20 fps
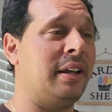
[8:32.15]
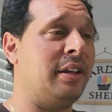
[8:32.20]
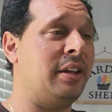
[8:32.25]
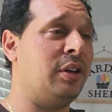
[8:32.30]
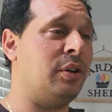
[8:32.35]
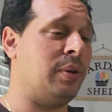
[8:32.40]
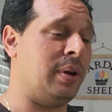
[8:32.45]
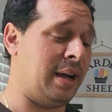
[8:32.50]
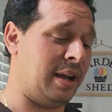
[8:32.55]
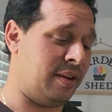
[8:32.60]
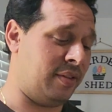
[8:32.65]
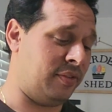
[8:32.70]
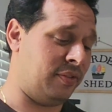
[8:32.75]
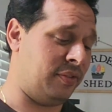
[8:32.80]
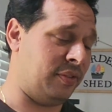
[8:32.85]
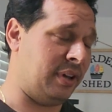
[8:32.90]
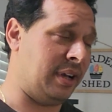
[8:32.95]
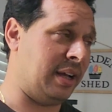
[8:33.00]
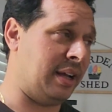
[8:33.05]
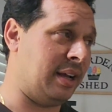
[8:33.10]
You
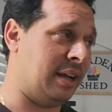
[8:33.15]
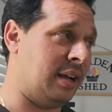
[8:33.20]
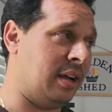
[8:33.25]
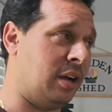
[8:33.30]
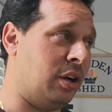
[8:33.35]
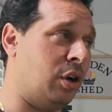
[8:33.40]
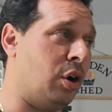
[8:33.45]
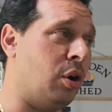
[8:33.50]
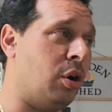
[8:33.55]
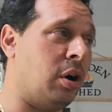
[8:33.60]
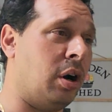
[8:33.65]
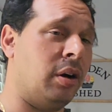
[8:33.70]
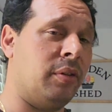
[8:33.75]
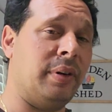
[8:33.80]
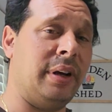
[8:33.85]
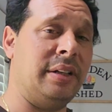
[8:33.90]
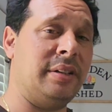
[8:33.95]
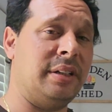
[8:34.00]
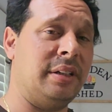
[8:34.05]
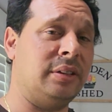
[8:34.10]
have a go-kart
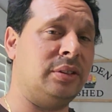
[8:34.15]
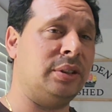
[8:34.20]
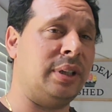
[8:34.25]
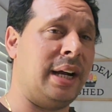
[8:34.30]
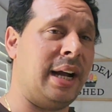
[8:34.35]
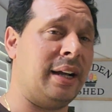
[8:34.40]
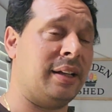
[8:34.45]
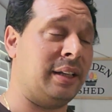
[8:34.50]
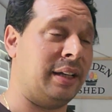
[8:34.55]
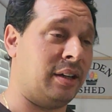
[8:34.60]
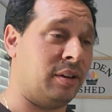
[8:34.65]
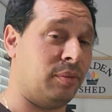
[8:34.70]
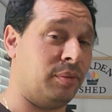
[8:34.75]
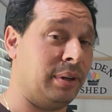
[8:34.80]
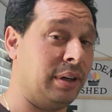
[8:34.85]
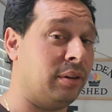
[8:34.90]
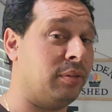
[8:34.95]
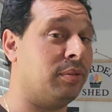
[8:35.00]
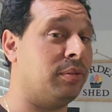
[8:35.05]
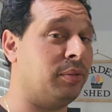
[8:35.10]
racing track, like a
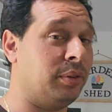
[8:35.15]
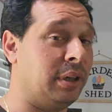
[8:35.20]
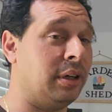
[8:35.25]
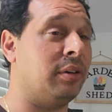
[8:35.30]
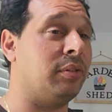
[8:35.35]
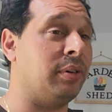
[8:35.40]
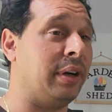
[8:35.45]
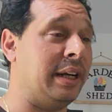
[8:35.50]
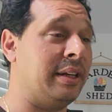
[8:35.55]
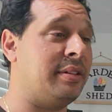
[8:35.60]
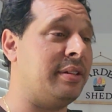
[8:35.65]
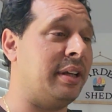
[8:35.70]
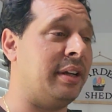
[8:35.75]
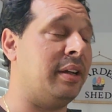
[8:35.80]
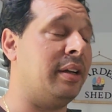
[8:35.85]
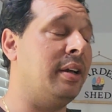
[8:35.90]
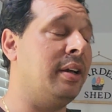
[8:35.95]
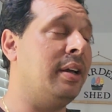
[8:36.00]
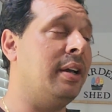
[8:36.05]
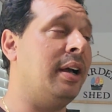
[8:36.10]
real
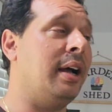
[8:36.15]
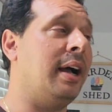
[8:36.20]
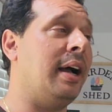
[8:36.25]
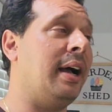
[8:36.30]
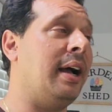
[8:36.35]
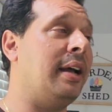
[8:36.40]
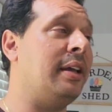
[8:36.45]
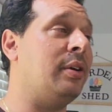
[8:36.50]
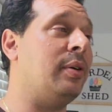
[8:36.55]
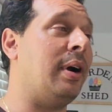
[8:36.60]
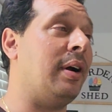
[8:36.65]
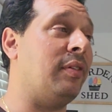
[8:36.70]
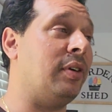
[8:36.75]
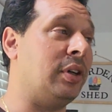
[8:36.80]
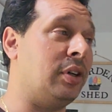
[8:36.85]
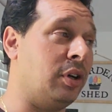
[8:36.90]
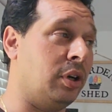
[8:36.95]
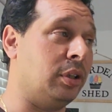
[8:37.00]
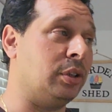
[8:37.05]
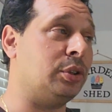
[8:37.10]
racing. You have a
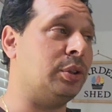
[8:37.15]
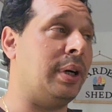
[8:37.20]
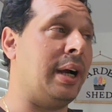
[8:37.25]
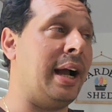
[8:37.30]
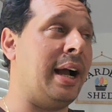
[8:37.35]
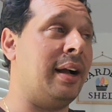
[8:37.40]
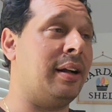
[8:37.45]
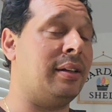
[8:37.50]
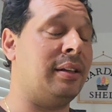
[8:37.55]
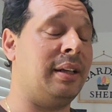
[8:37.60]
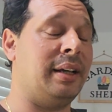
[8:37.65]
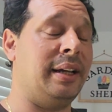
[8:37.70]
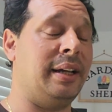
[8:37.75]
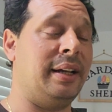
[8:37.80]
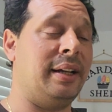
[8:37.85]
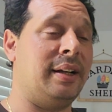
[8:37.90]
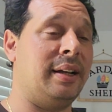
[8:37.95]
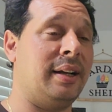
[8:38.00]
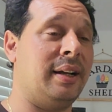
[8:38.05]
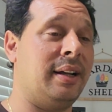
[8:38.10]
dirt track,
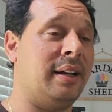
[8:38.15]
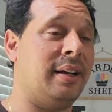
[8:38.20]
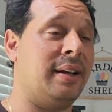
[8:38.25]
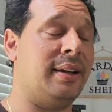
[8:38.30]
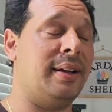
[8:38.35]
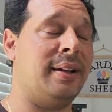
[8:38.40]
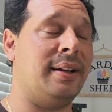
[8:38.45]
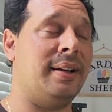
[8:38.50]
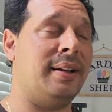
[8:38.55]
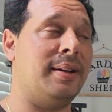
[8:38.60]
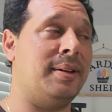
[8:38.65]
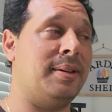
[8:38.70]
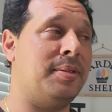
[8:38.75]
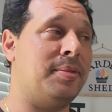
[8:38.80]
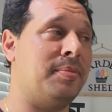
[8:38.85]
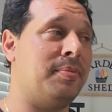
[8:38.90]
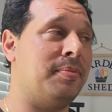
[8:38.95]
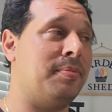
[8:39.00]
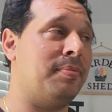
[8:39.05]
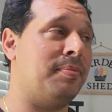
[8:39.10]
like I
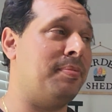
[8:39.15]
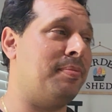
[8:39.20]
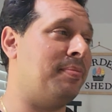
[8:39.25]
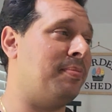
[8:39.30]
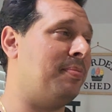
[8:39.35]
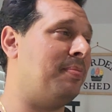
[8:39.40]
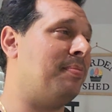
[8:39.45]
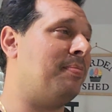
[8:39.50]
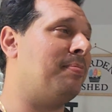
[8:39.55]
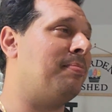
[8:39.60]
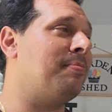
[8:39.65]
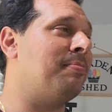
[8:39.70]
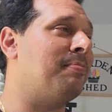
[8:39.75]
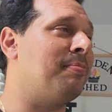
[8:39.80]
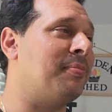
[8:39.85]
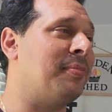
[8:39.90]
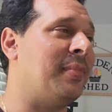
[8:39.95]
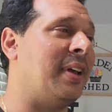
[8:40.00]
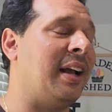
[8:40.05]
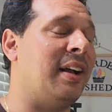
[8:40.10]

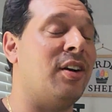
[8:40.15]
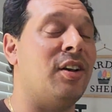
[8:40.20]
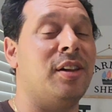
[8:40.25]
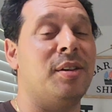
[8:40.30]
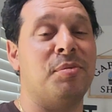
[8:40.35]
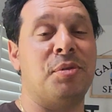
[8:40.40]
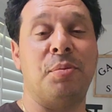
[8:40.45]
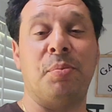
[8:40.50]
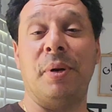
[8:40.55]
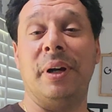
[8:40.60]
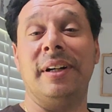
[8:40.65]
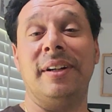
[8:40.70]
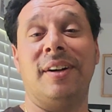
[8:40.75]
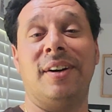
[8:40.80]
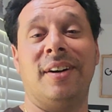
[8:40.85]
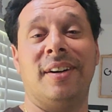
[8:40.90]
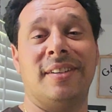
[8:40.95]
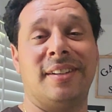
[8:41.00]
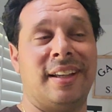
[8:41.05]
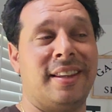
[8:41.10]
call them sprint
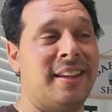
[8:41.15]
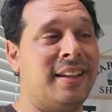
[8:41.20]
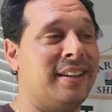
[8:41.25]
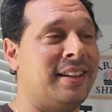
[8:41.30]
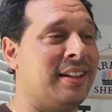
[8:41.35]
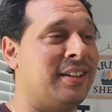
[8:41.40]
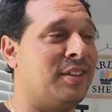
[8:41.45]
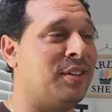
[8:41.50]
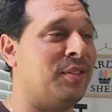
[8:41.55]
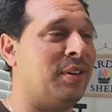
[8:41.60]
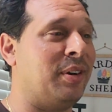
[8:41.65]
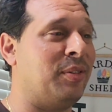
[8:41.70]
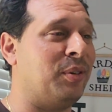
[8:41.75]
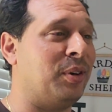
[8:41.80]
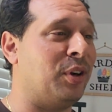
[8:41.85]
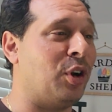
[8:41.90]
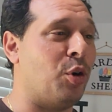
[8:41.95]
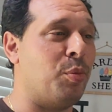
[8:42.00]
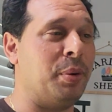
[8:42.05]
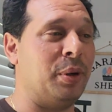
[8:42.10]
cars. I think that's the right
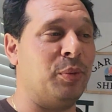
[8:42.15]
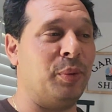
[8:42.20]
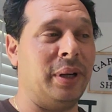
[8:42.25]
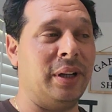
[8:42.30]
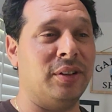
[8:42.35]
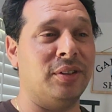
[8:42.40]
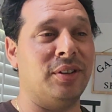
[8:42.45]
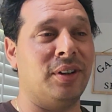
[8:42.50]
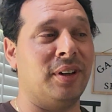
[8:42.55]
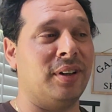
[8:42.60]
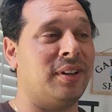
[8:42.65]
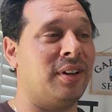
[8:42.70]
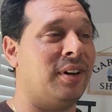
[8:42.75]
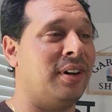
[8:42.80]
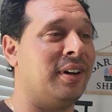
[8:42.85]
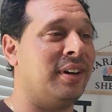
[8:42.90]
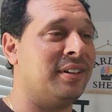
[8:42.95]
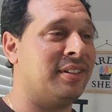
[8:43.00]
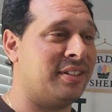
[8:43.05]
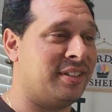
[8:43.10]
word. Open wheel dirt
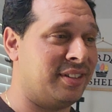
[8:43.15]
cars.